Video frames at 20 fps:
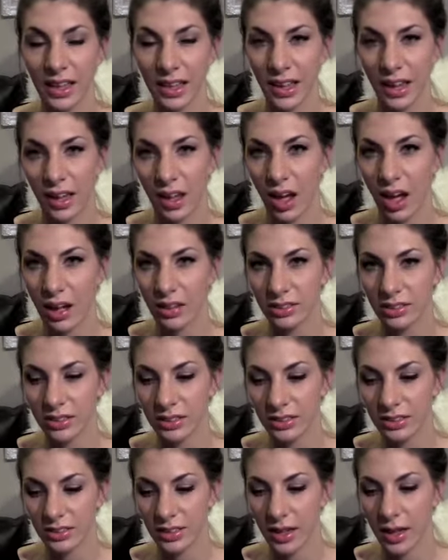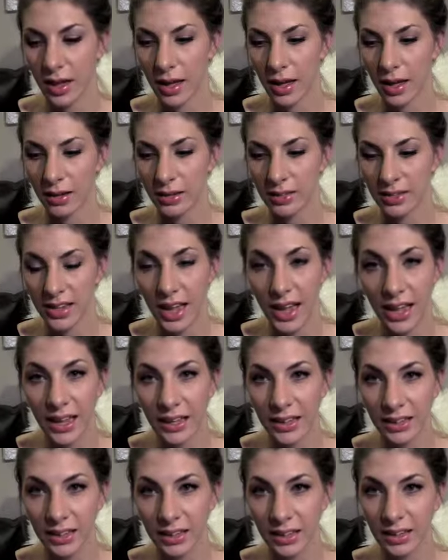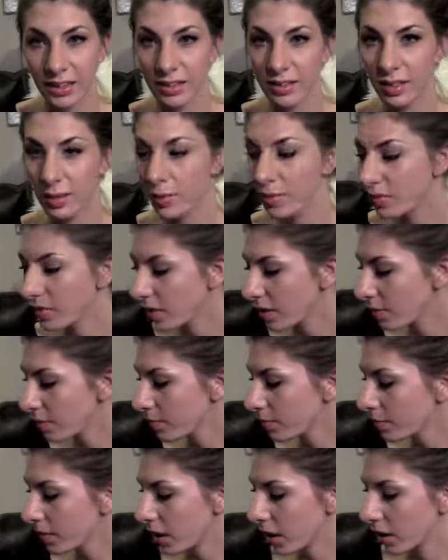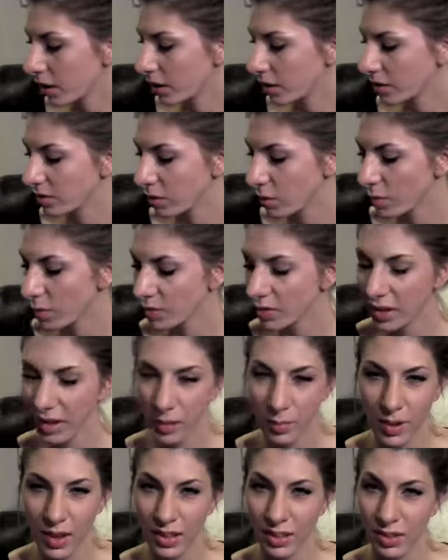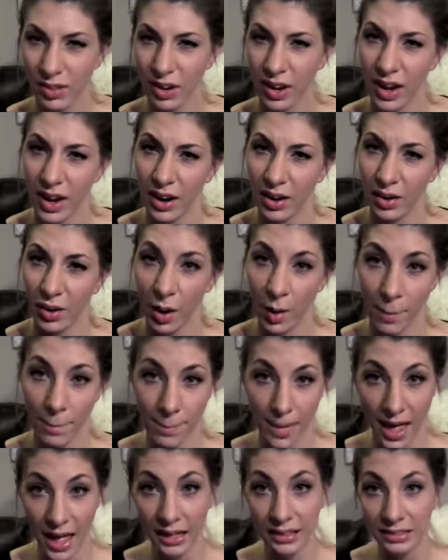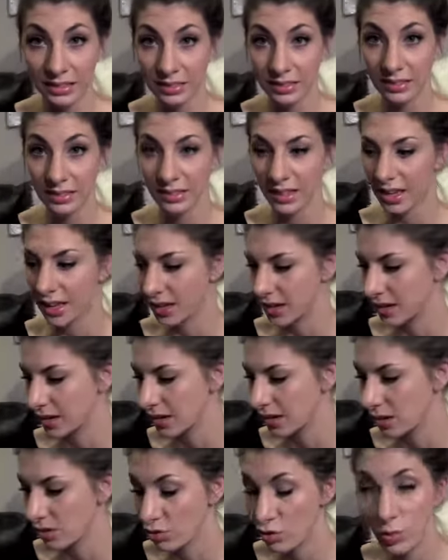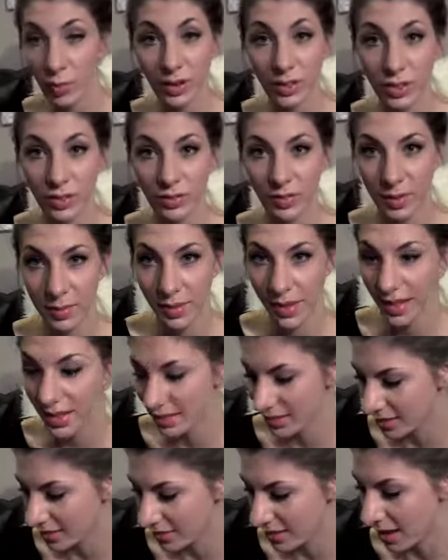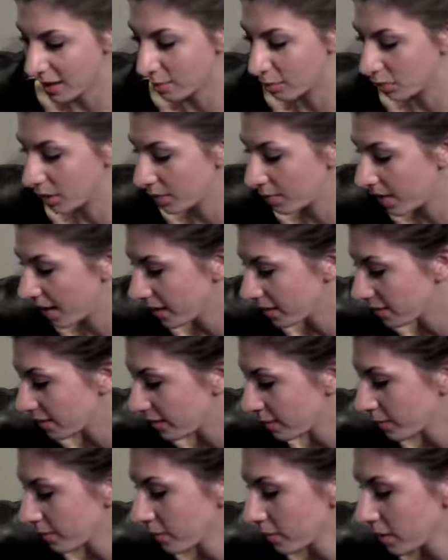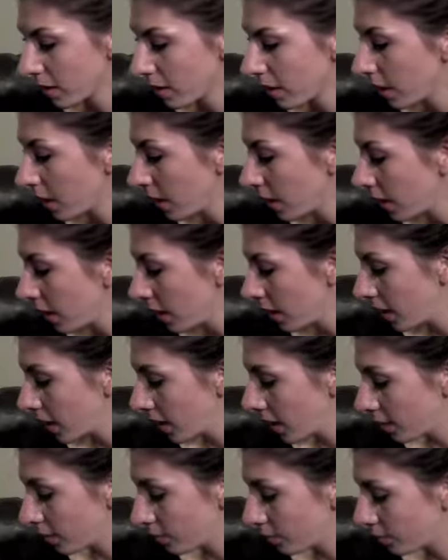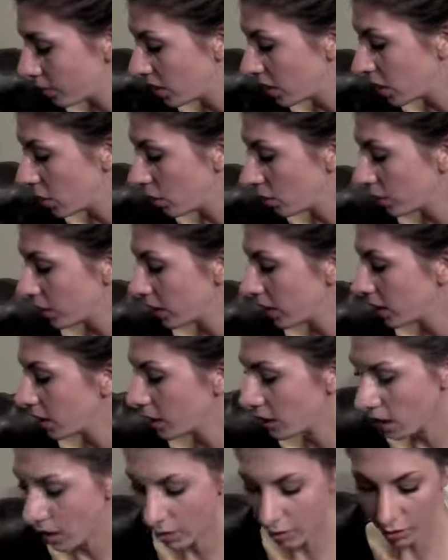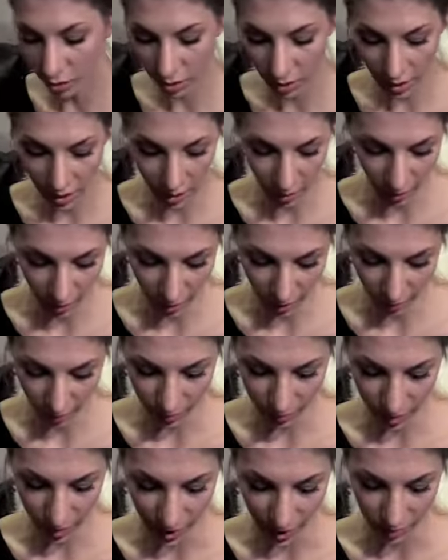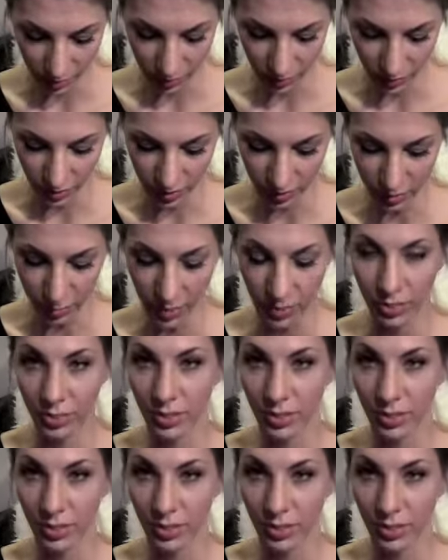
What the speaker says: like it causes tangling. Some of them are, it's almost like it makes your hair a mess, and too much of a mess. It's not a pretty mess. The only other hair item I have for this